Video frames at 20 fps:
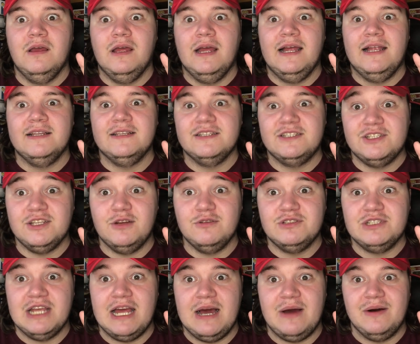and it's so
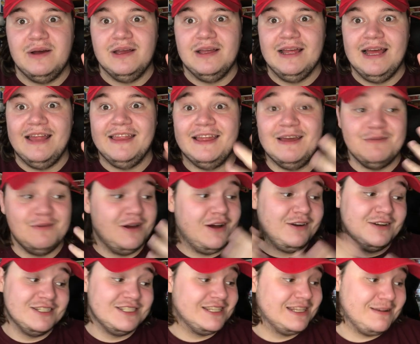sour. And they were,
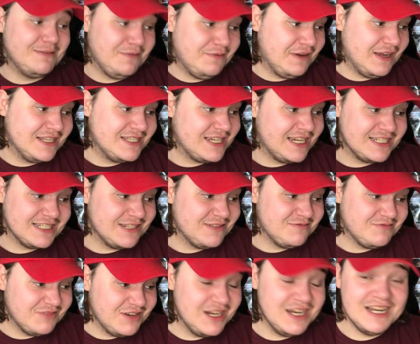honestly, they were fantastic.
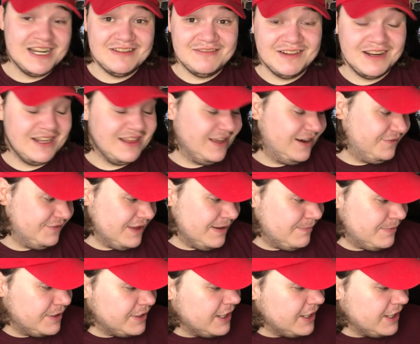Really, really love them. But